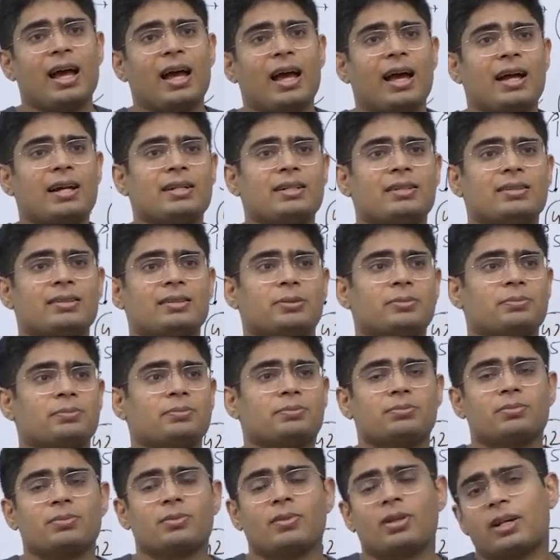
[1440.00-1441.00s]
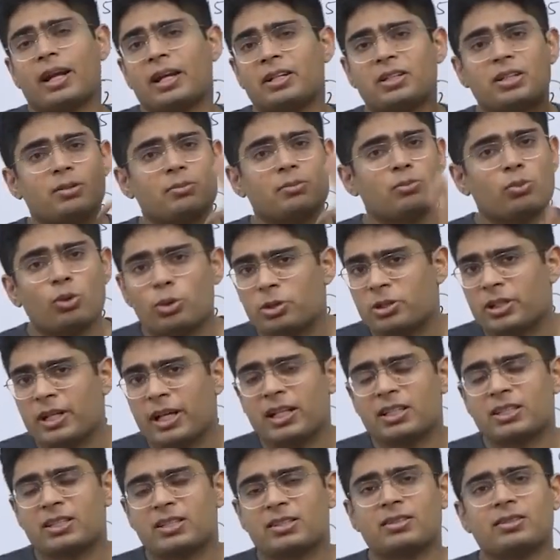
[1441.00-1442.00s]
and writing more
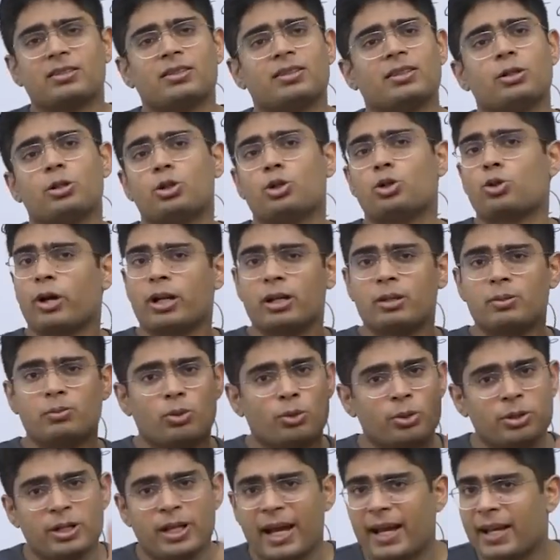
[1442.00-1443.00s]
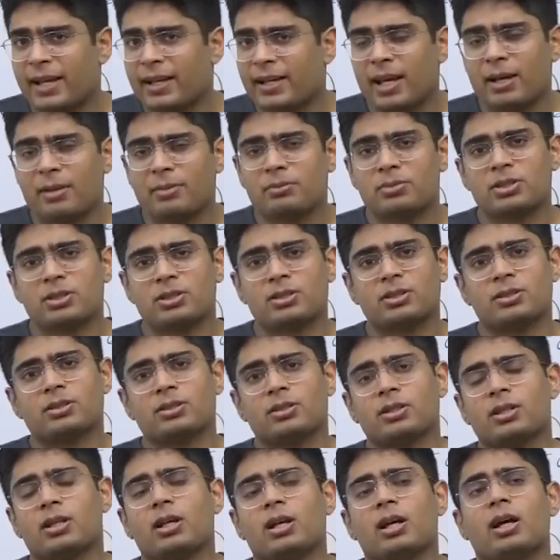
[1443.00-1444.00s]
tests, drawing more diagrams.
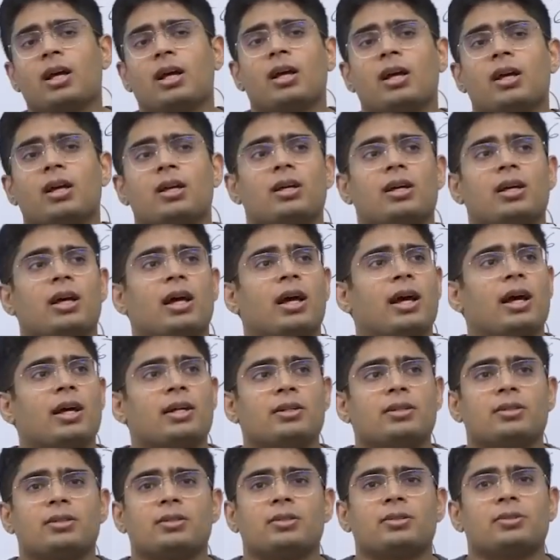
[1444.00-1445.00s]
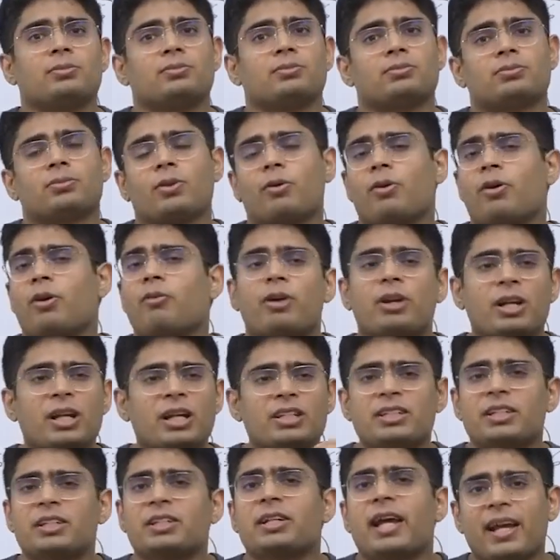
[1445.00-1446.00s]
And when
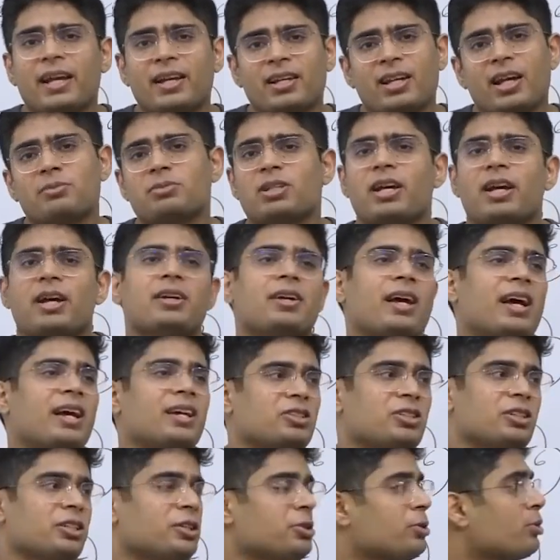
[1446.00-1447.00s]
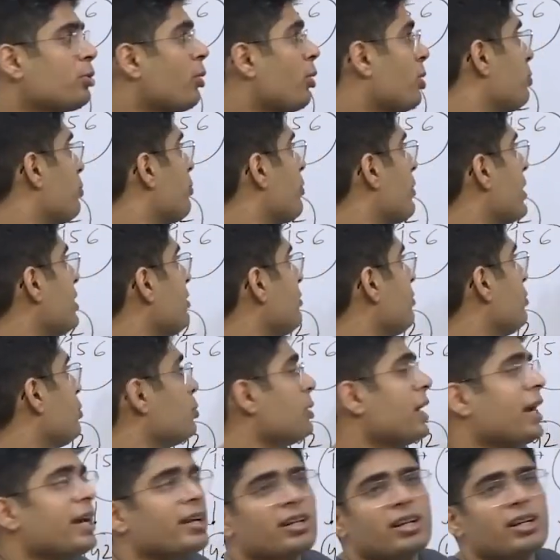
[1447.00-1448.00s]
I say diagrams, I had actually drawn very
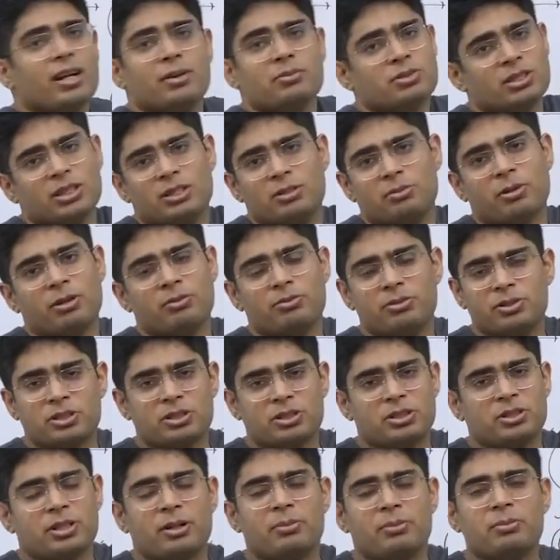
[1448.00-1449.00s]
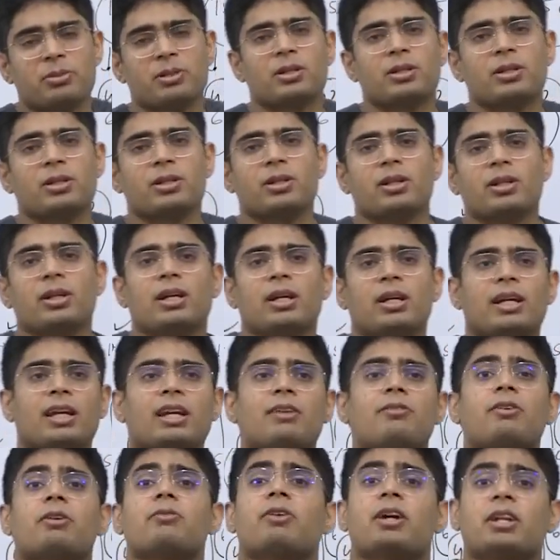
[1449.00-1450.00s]
few diagrams in my first attempt,
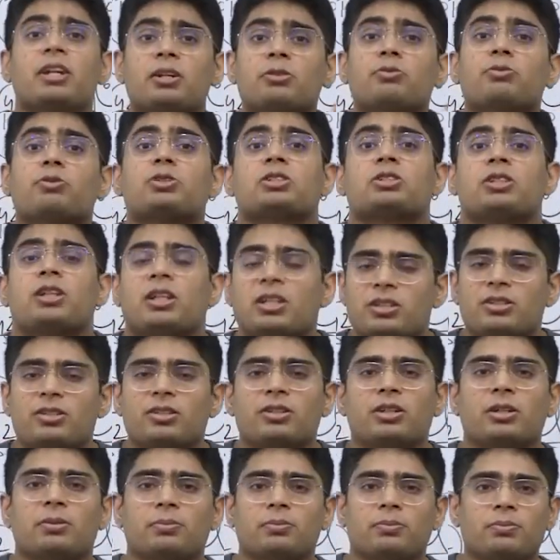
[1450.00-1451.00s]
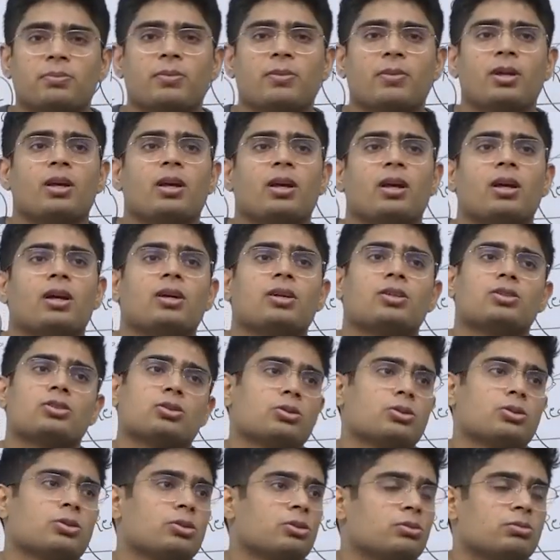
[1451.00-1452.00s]
even where it was necessary.
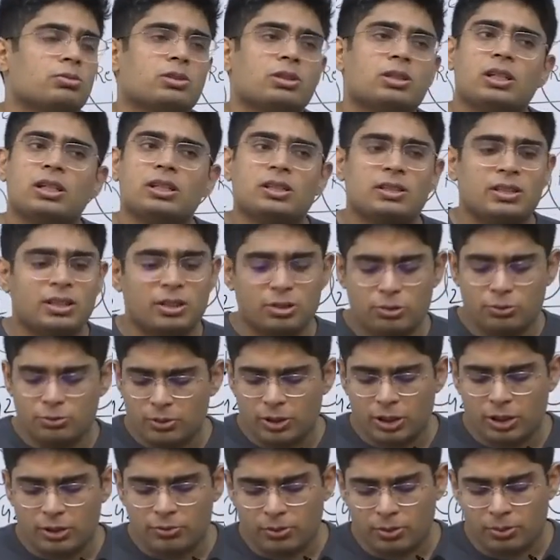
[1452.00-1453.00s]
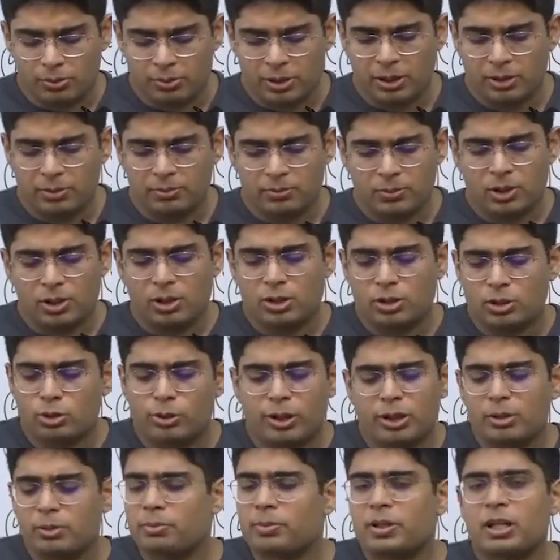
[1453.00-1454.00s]
So these things worked for me.
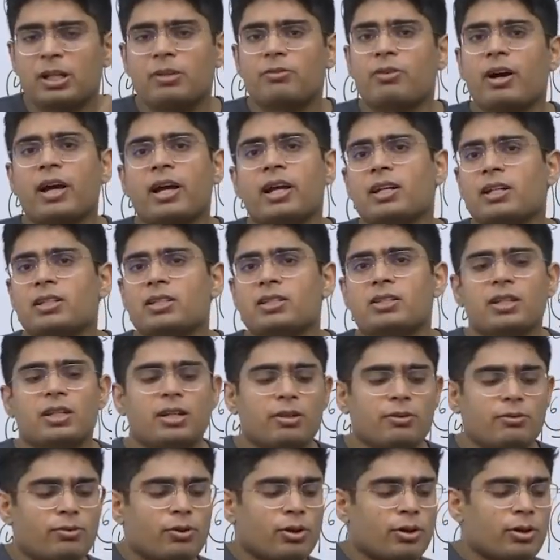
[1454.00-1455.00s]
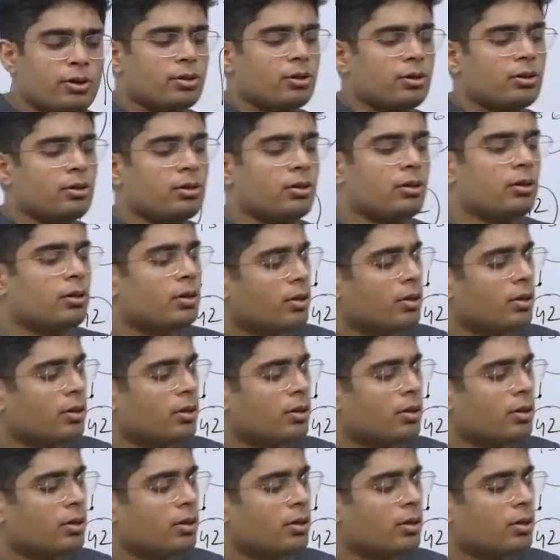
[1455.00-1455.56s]
So in brief, I can say for